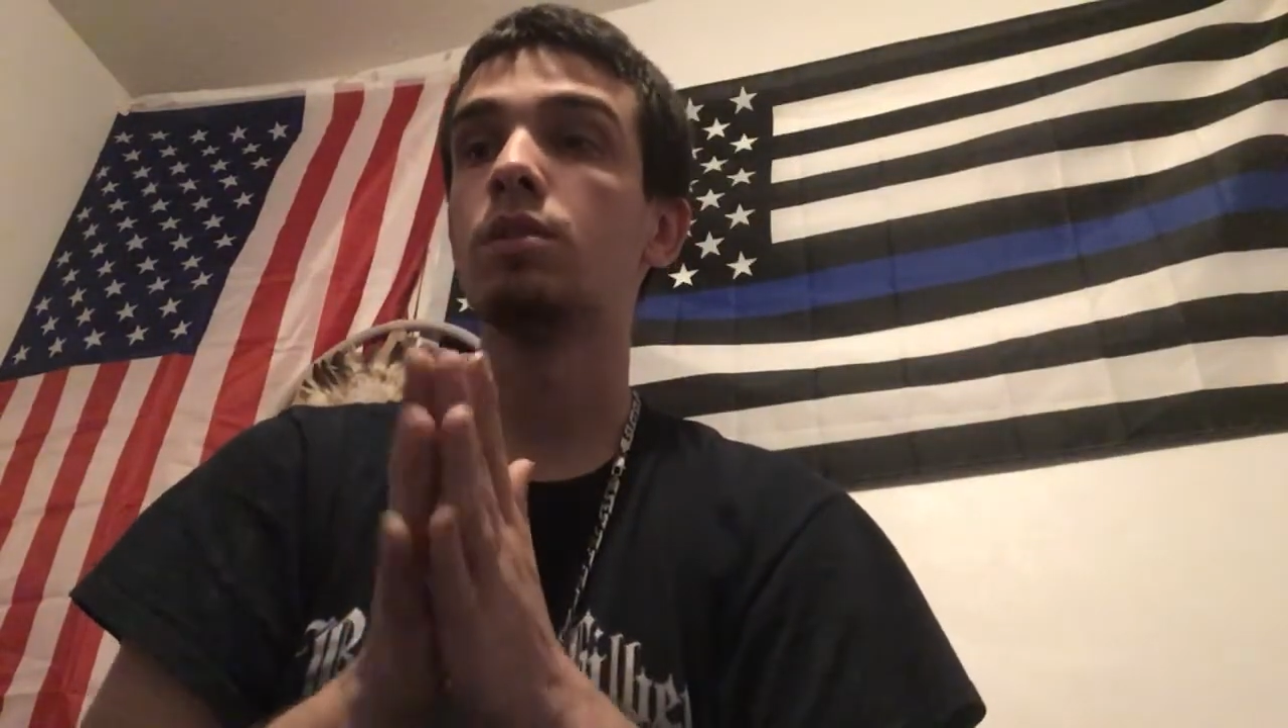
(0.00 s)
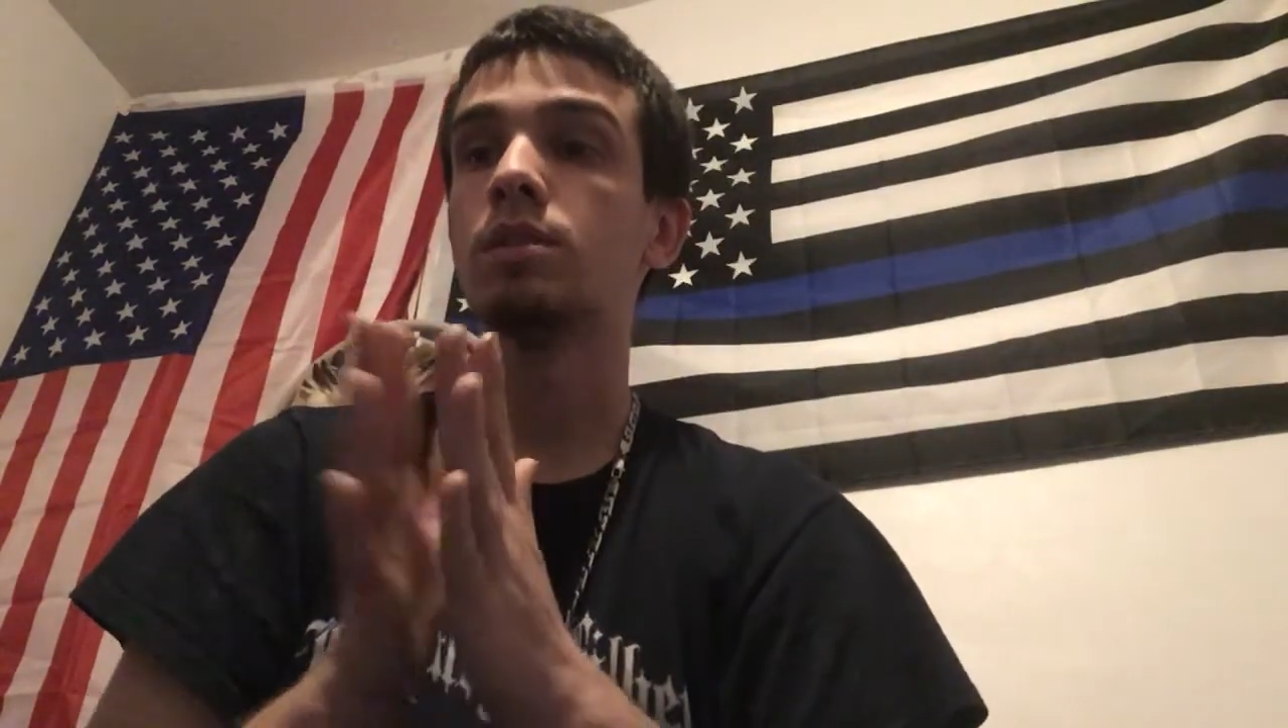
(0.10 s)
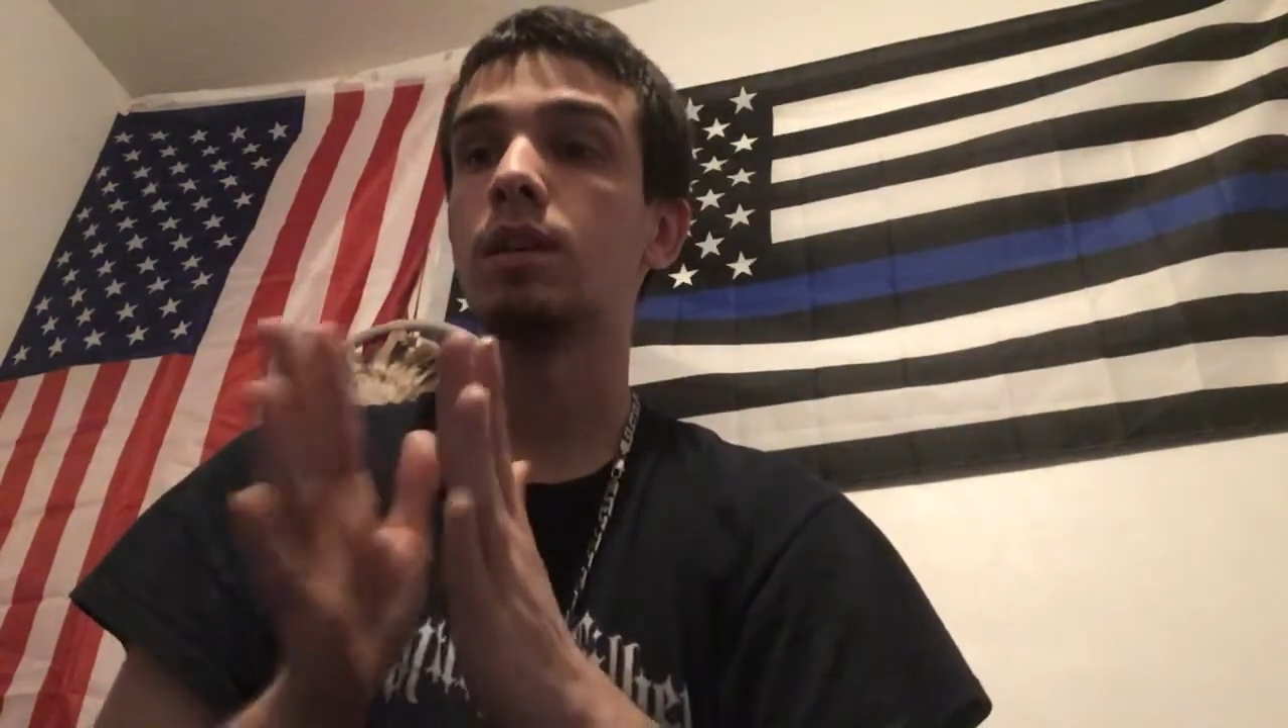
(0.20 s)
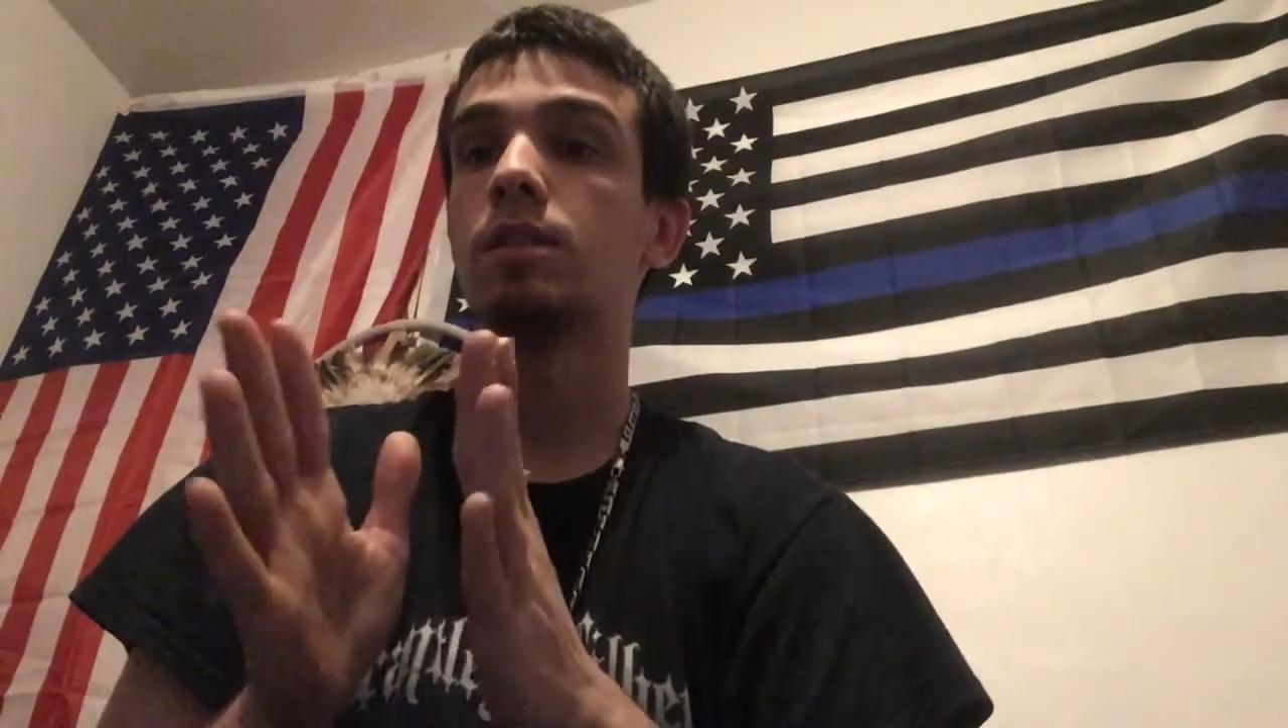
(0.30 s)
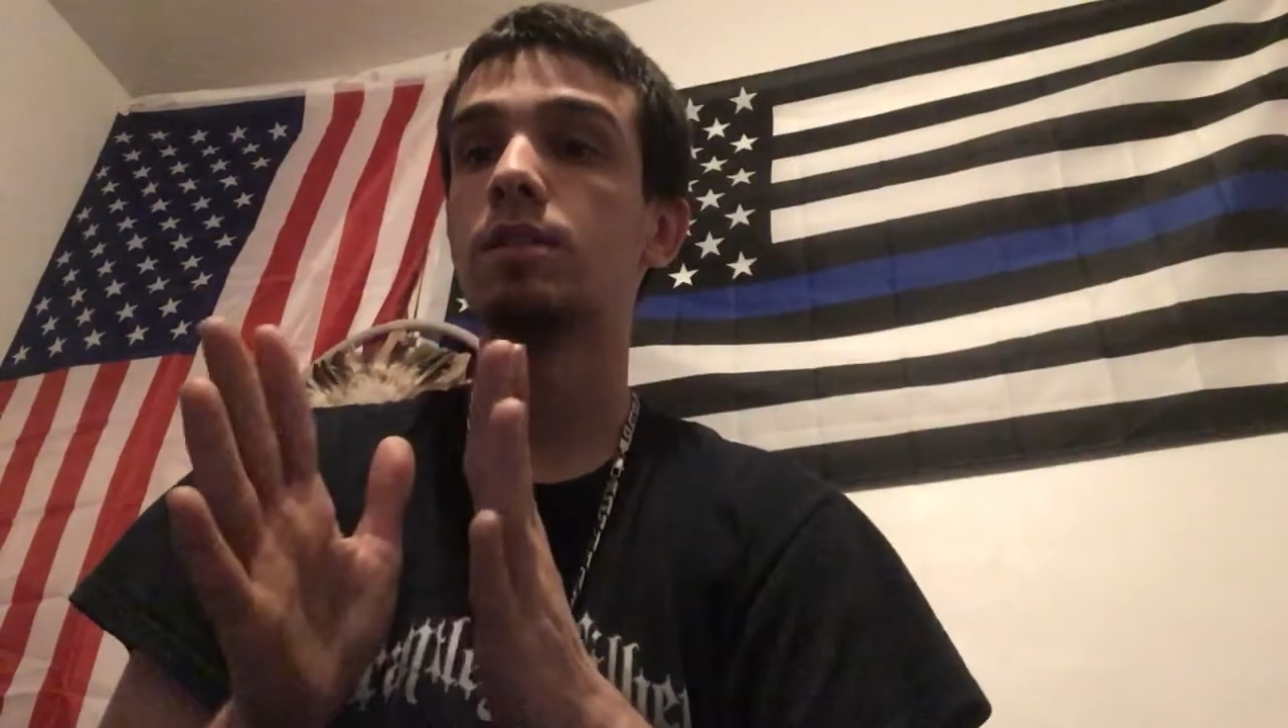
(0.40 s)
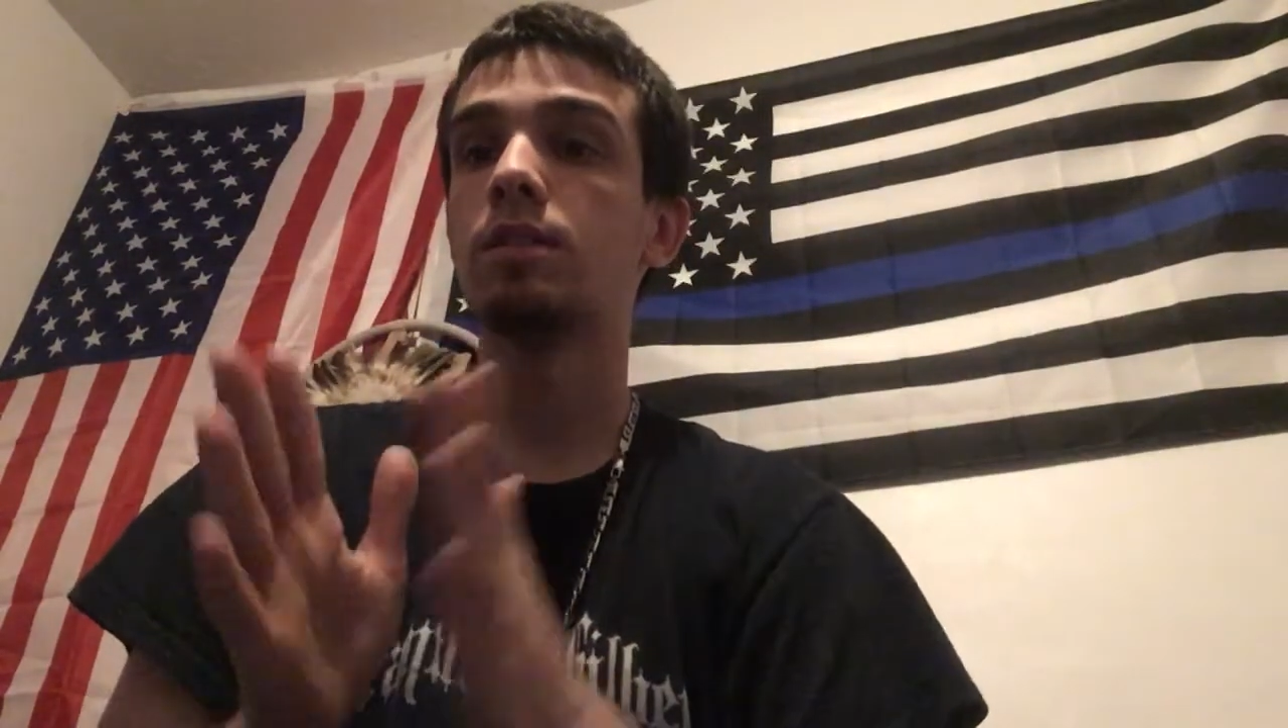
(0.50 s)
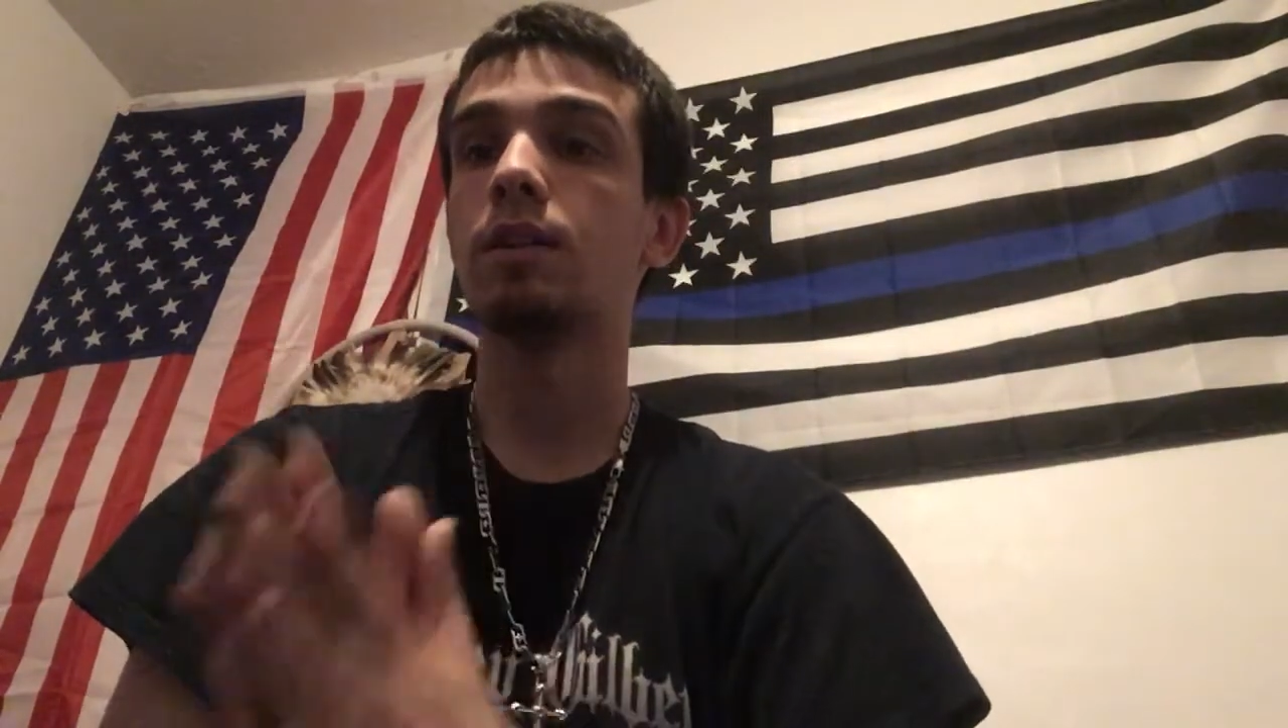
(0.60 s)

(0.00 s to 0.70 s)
disgusting.